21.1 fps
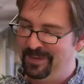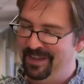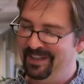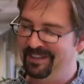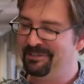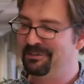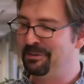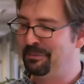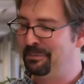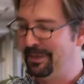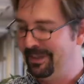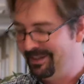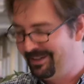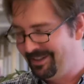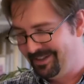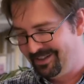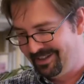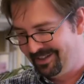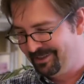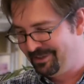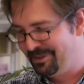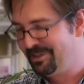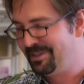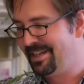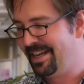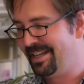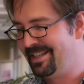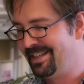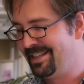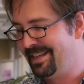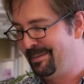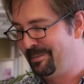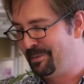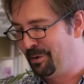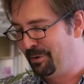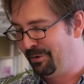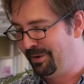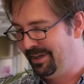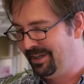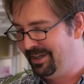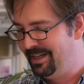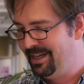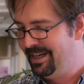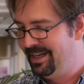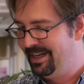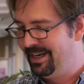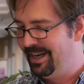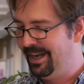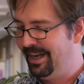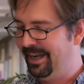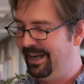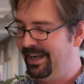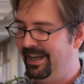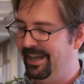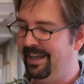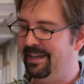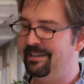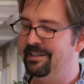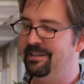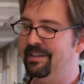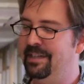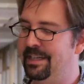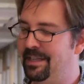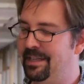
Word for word: And so really, they're two sides of the same coin, uh, and you